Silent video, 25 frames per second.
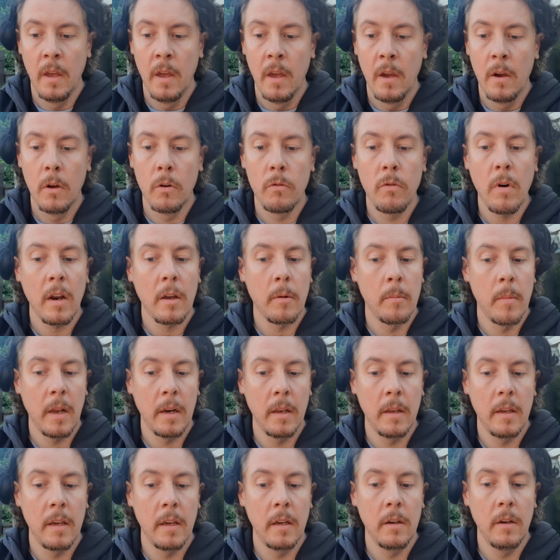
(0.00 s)
We'd
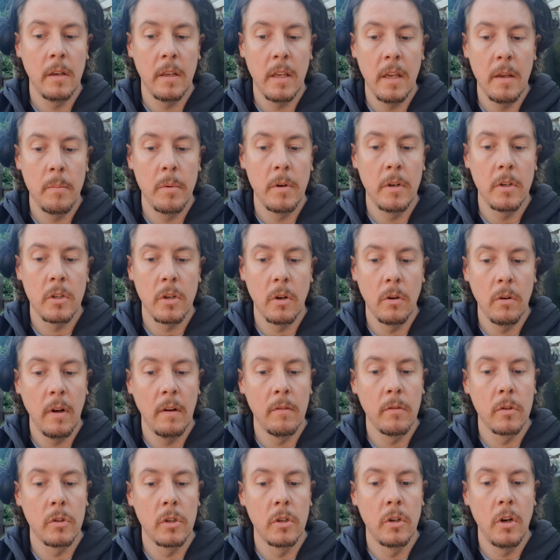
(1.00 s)
recommend keeping your salt
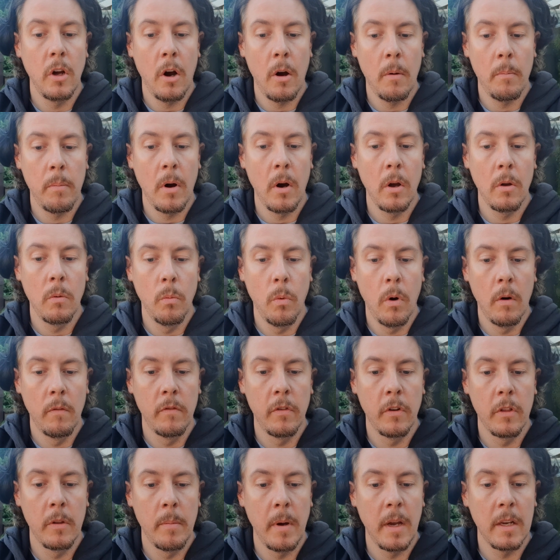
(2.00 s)
level to 0.1
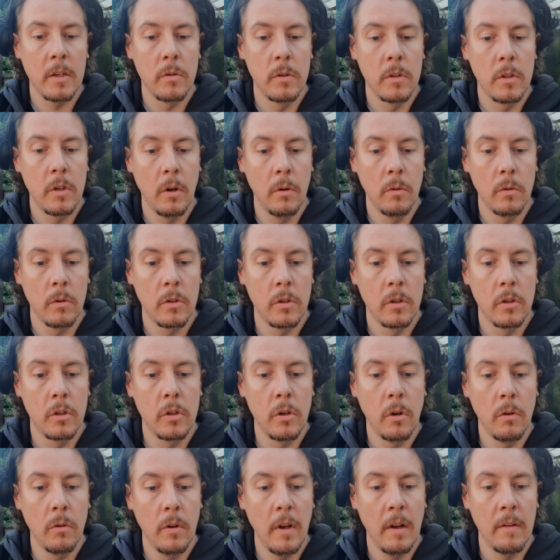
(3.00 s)
for the best results. The
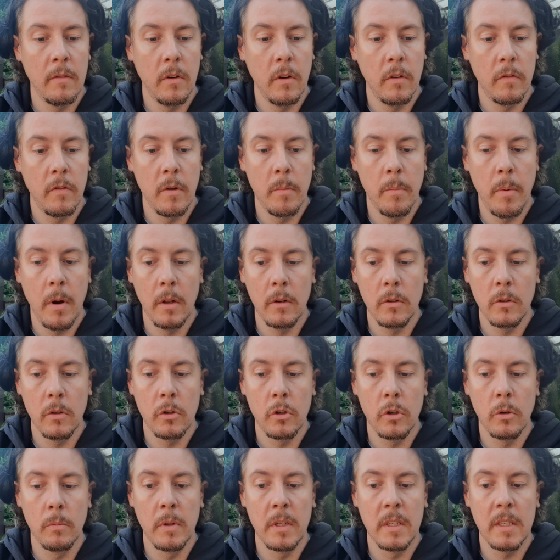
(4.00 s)
salt level of your pond
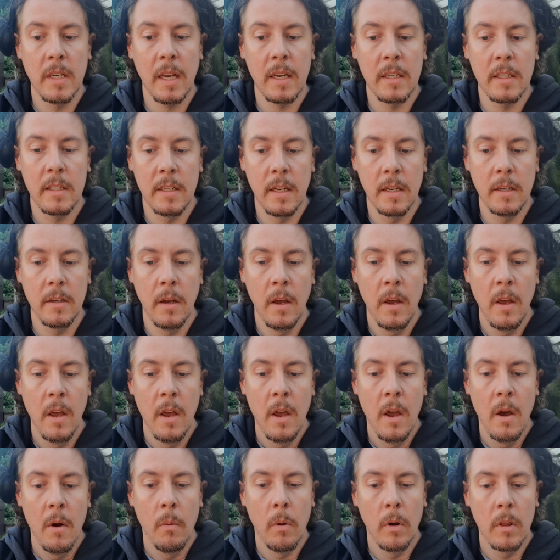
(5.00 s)
should be tested
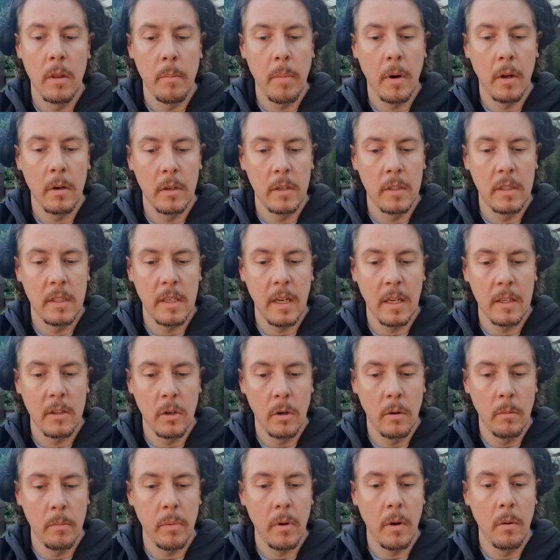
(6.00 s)
when the pond is set
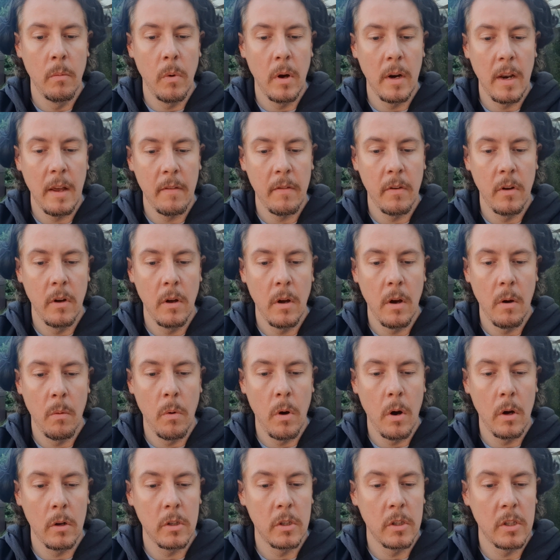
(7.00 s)
up and whenever a
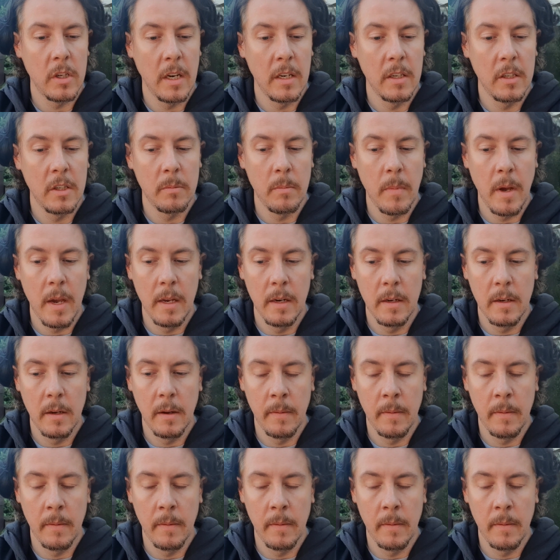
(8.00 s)
water change is made.